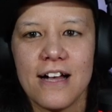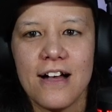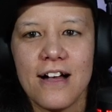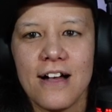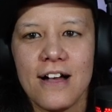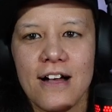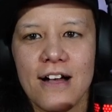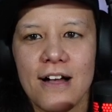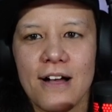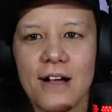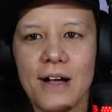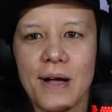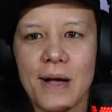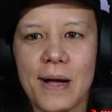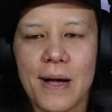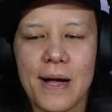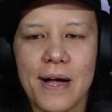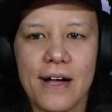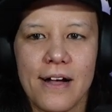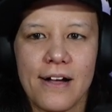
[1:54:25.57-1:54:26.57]

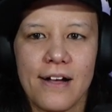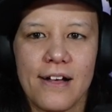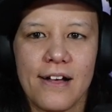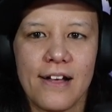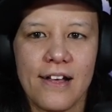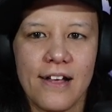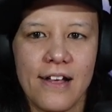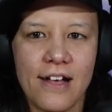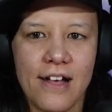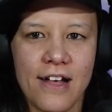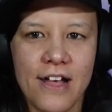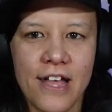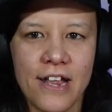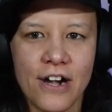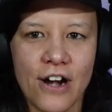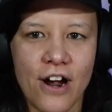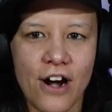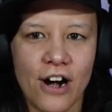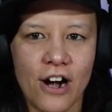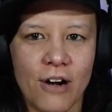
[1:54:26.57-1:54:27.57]
uh, an
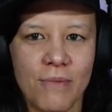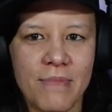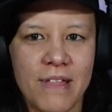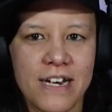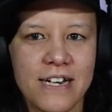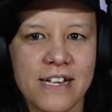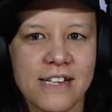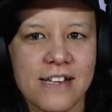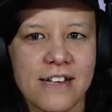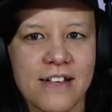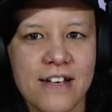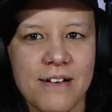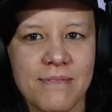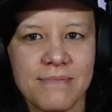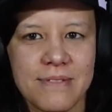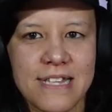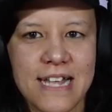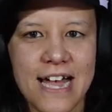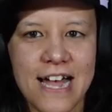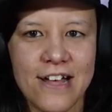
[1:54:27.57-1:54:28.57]
arm that doesn't
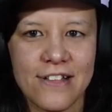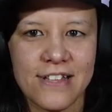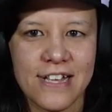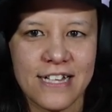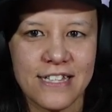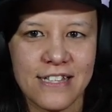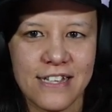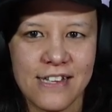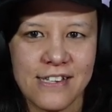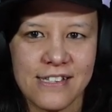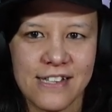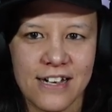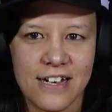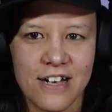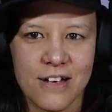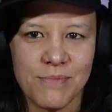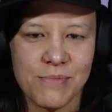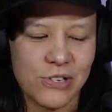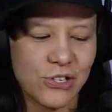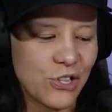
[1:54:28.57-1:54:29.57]
come down like this, that
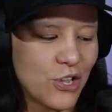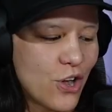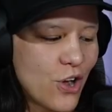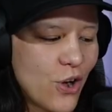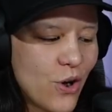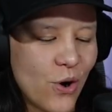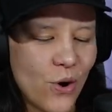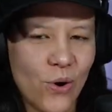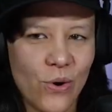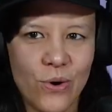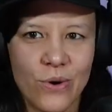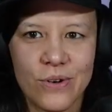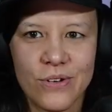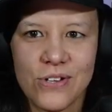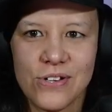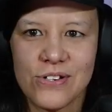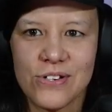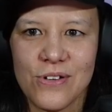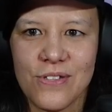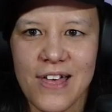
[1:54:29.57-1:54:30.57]
comes low,
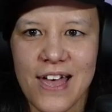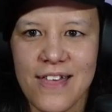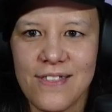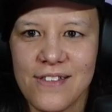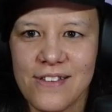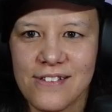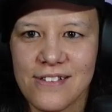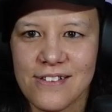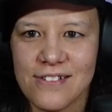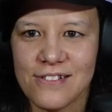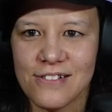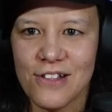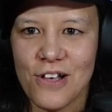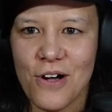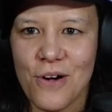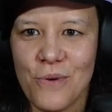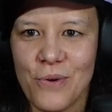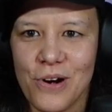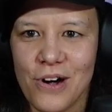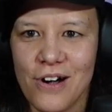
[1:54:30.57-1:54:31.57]
so that this is
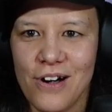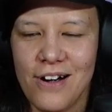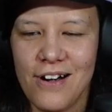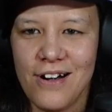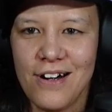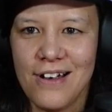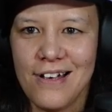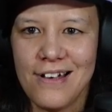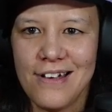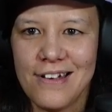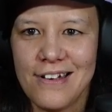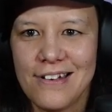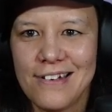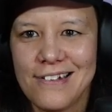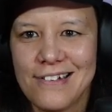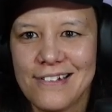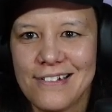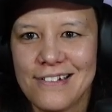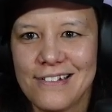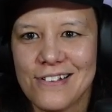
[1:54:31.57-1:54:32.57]
lower,
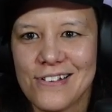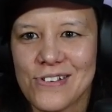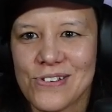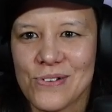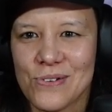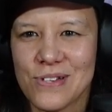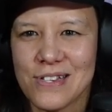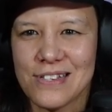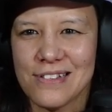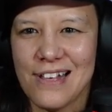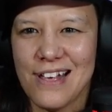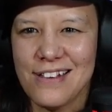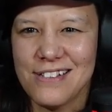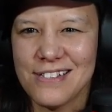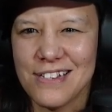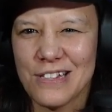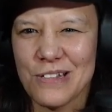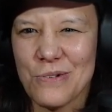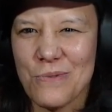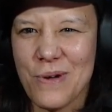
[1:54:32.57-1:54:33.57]
so it's less
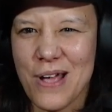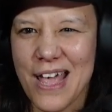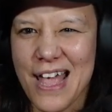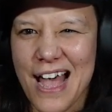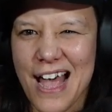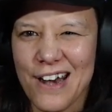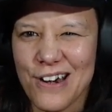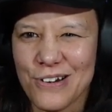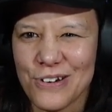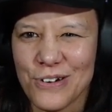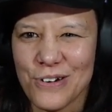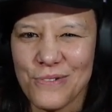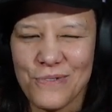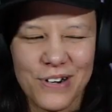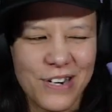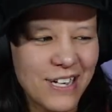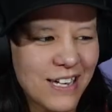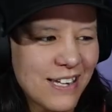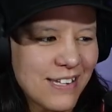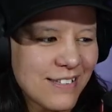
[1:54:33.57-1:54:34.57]
in the way. I don't know. What
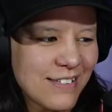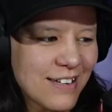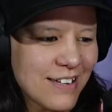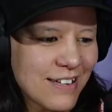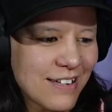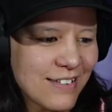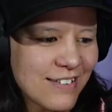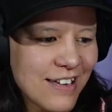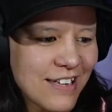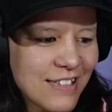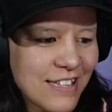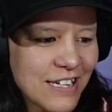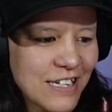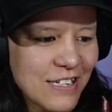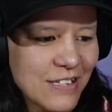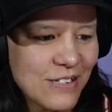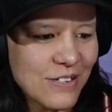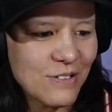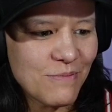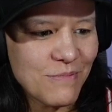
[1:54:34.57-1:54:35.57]
do you guys think? Is that
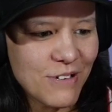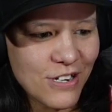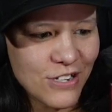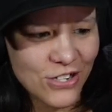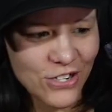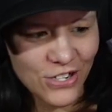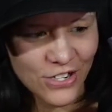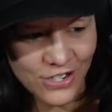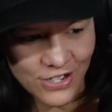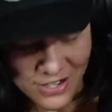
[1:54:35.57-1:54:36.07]
thinking too much?